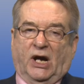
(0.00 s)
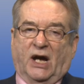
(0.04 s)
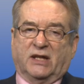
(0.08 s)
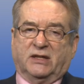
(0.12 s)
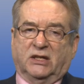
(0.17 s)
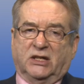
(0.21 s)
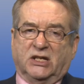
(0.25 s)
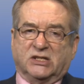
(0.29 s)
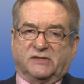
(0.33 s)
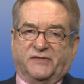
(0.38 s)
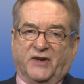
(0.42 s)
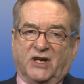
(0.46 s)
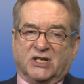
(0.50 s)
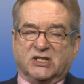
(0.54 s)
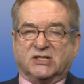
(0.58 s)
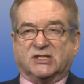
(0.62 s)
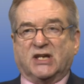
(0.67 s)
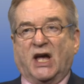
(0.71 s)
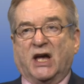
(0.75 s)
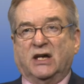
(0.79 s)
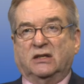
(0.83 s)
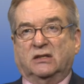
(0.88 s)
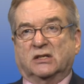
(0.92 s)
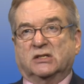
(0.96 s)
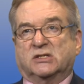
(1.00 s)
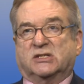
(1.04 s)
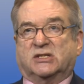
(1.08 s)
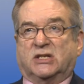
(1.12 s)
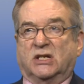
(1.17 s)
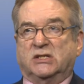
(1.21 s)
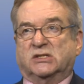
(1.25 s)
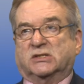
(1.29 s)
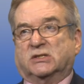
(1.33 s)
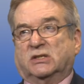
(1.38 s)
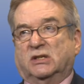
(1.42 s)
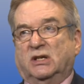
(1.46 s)
I think it's fair to say that
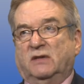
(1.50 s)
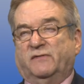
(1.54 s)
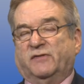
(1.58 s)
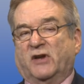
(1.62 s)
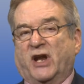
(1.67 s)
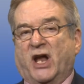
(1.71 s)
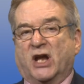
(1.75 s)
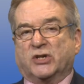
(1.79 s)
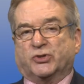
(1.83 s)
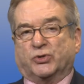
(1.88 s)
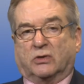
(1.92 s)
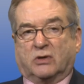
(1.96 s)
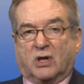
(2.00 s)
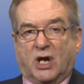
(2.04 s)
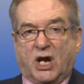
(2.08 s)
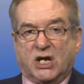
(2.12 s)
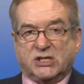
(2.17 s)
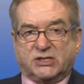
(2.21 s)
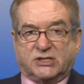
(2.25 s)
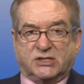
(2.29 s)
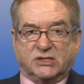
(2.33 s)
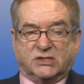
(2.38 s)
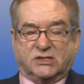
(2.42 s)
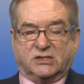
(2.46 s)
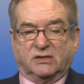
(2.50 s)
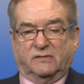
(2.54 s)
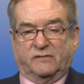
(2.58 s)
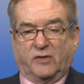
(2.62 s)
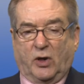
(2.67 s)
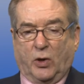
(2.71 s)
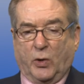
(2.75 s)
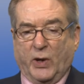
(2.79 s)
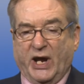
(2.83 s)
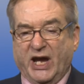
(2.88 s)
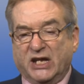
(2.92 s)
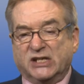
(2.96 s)
since the financial crisis of
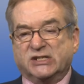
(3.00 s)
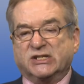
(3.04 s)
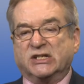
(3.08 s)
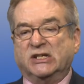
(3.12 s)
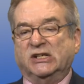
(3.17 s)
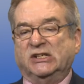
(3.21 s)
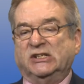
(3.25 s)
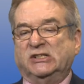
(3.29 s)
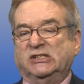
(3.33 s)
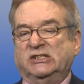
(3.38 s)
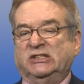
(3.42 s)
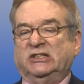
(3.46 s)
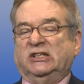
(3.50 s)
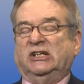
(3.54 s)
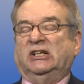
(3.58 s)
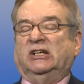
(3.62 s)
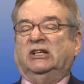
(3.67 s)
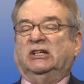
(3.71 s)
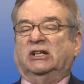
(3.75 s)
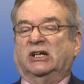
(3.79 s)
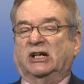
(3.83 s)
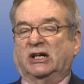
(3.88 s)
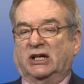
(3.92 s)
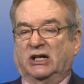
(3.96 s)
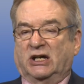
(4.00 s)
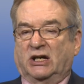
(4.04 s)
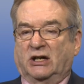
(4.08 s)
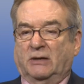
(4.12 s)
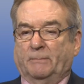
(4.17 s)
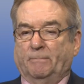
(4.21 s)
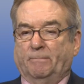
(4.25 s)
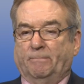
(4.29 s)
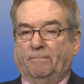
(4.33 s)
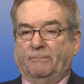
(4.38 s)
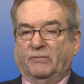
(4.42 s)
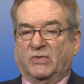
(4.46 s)
2008,
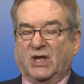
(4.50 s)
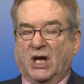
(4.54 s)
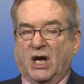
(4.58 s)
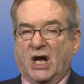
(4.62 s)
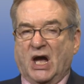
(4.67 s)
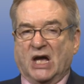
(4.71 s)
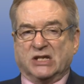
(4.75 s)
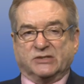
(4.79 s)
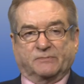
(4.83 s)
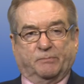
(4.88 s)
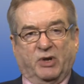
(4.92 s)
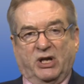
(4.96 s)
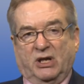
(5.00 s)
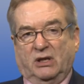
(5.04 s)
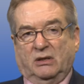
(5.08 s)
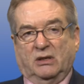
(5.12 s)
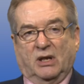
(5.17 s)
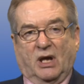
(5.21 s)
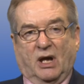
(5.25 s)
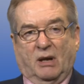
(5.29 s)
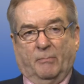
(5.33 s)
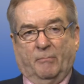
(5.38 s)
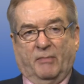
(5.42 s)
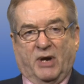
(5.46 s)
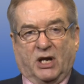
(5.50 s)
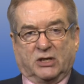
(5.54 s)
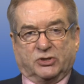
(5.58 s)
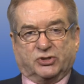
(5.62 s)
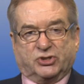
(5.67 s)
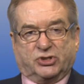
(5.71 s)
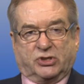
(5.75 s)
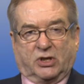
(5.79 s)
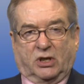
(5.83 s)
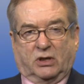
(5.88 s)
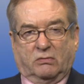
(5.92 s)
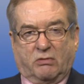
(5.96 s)
there has been a
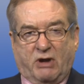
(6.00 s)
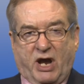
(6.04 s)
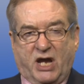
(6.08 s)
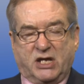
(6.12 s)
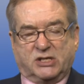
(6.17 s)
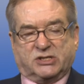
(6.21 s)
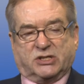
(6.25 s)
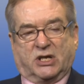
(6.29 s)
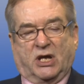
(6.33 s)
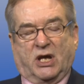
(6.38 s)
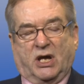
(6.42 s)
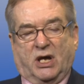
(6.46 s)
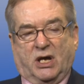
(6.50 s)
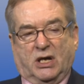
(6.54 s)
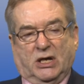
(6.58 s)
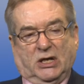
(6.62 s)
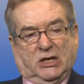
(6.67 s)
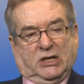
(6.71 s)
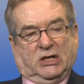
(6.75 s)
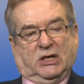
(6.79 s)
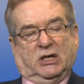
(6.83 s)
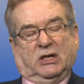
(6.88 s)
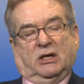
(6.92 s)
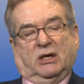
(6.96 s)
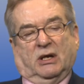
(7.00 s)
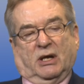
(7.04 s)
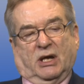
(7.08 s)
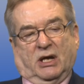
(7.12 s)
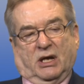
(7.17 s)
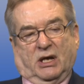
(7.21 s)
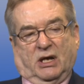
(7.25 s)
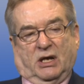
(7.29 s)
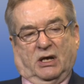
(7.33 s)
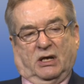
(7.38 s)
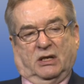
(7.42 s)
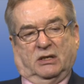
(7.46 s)
much greater
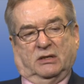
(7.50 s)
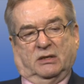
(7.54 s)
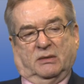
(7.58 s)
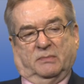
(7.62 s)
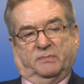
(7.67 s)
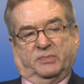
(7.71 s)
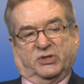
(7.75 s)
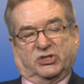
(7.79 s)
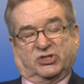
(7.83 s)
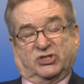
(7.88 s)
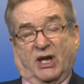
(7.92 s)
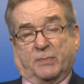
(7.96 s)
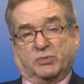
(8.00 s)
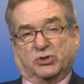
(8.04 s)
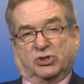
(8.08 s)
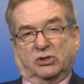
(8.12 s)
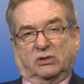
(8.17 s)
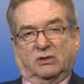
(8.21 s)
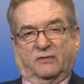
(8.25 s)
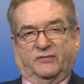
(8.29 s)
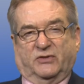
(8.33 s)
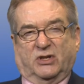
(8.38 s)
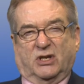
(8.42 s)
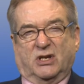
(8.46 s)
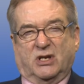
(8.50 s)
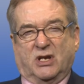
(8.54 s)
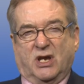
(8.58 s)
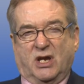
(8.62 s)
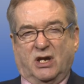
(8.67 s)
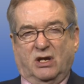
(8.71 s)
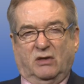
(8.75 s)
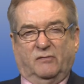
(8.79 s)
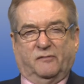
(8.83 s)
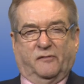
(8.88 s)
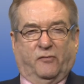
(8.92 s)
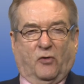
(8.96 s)
perception of the
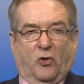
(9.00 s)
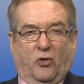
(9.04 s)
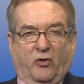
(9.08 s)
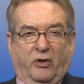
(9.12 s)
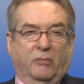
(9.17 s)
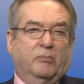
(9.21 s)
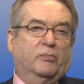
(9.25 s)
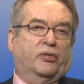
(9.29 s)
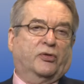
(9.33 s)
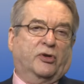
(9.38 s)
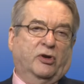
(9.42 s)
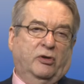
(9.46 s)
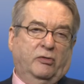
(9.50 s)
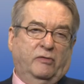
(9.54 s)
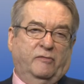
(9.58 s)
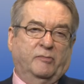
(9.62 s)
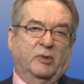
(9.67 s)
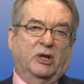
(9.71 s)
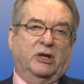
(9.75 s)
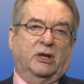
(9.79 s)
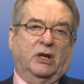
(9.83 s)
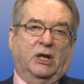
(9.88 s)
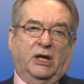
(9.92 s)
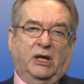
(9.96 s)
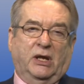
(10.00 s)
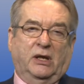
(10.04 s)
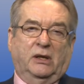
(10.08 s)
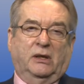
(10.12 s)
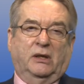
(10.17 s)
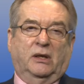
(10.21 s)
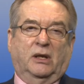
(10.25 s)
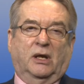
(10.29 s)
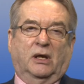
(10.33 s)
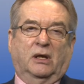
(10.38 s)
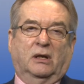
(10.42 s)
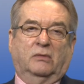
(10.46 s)
need for improvement
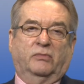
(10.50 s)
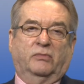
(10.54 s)
in